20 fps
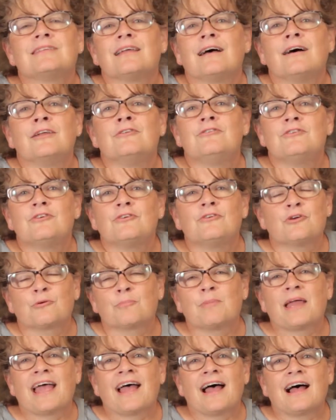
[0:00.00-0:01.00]
undo your
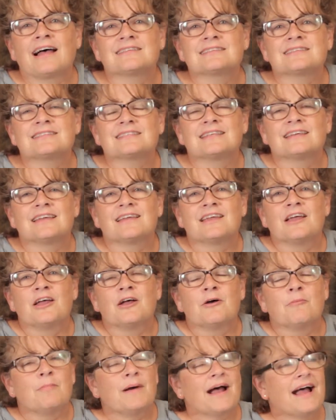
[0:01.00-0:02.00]
past,
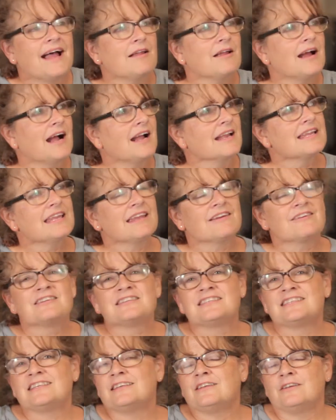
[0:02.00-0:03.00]
but I
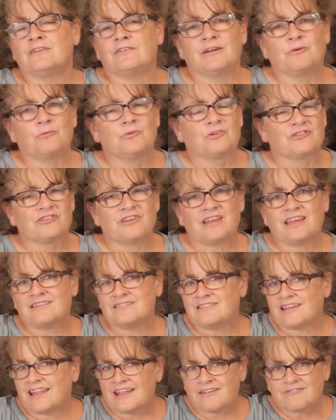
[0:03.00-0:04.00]
guarantee you it will
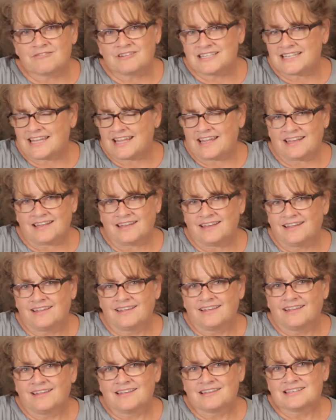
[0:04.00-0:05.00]
change every day
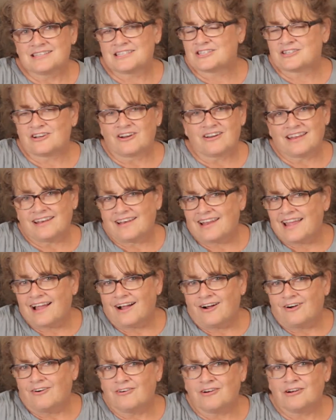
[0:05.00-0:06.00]
starting
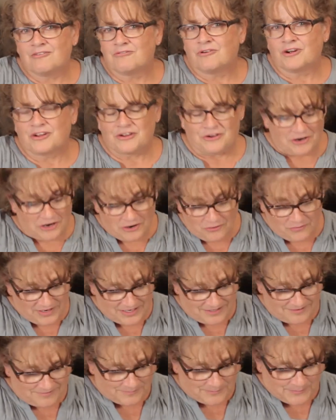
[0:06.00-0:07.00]
now of where you're
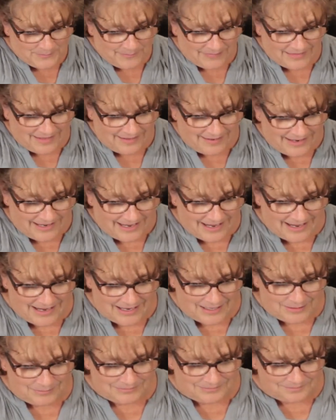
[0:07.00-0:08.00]
going.
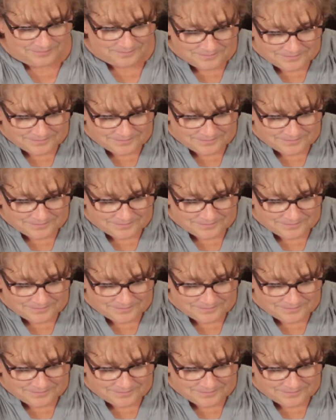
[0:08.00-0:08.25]
Um,